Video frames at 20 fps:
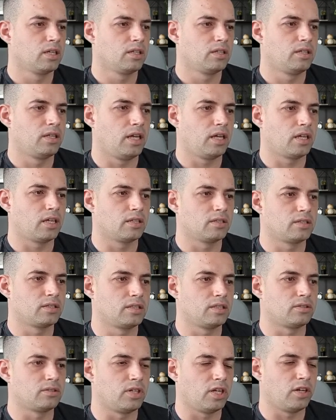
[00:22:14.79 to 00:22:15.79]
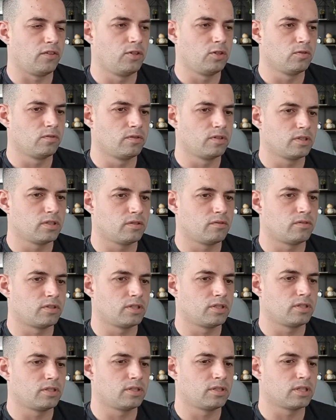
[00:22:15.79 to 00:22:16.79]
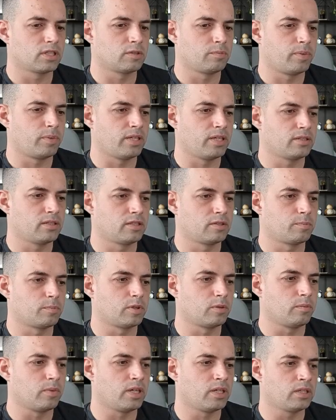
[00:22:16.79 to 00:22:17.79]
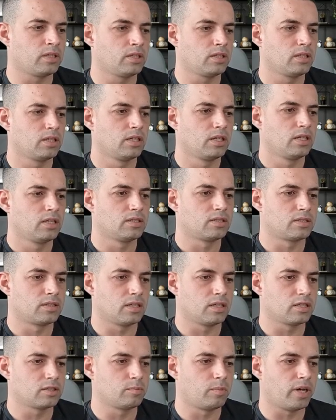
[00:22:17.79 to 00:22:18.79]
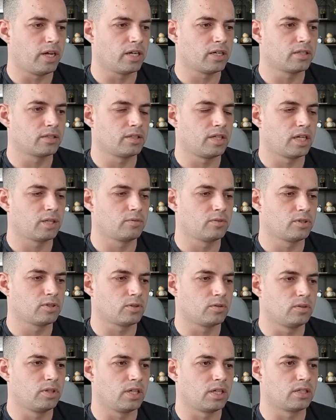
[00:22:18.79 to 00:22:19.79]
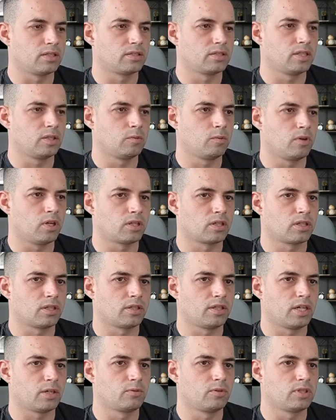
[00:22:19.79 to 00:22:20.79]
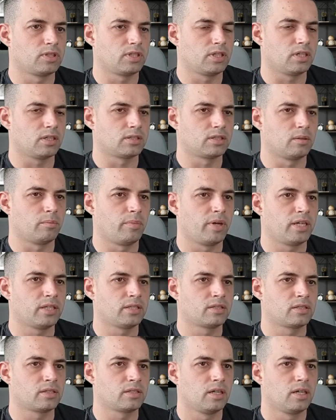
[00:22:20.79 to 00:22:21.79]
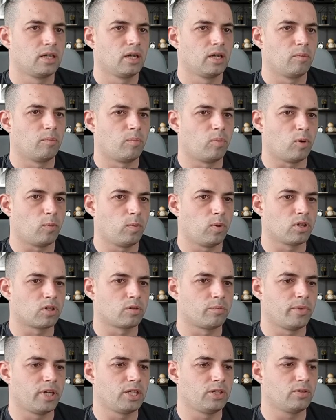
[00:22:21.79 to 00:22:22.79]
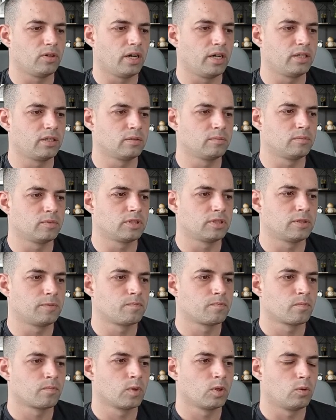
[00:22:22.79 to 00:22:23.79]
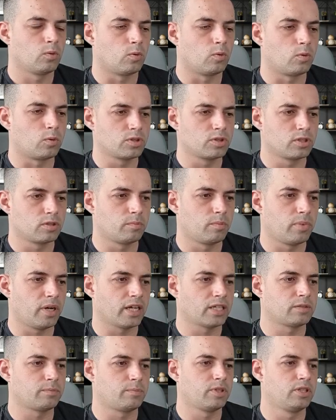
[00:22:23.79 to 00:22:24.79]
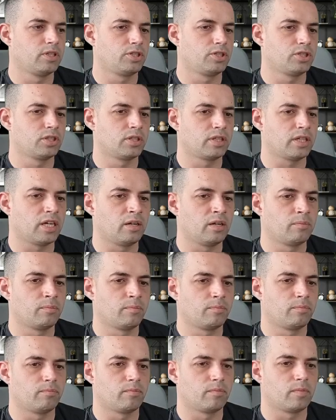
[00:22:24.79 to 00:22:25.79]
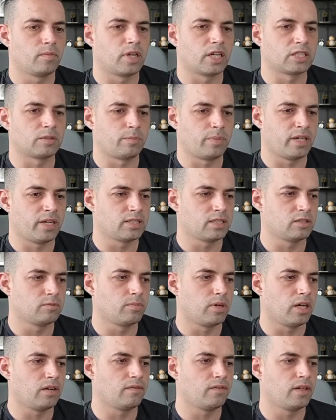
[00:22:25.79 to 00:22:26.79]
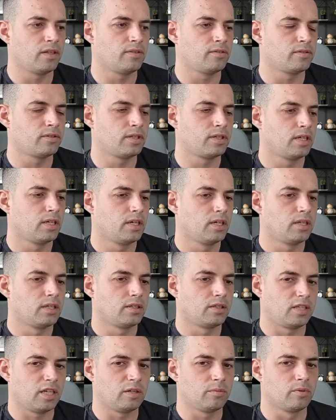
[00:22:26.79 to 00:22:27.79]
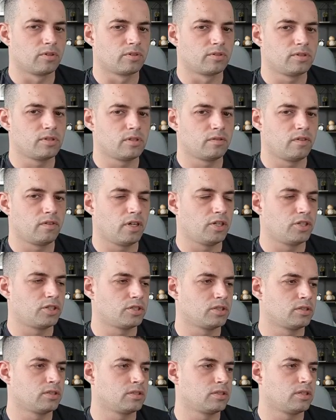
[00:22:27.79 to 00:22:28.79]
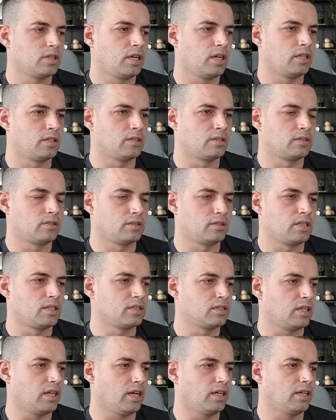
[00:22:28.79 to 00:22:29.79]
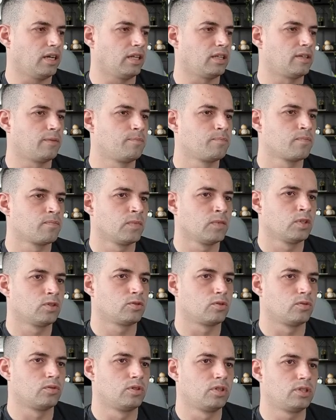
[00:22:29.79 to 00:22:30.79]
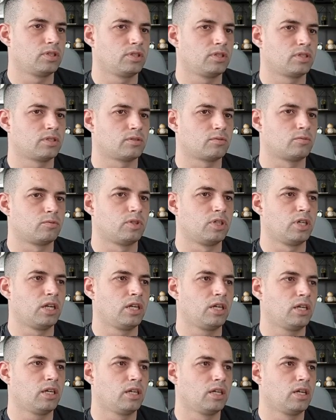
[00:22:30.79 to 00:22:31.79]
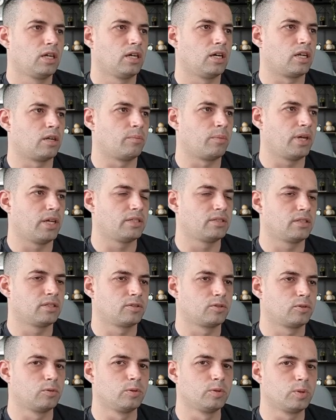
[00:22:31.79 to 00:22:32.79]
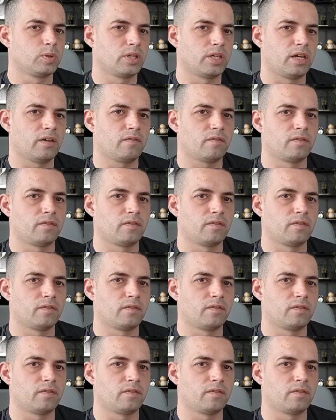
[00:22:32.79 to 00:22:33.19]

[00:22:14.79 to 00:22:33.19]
They can see revenue versus expenses per month, sales by category, so they can see what category sells the best, popular menu items, order by expedition type, expenses by vendor, table reservations, and things like that. So this is really an amazing tool to have.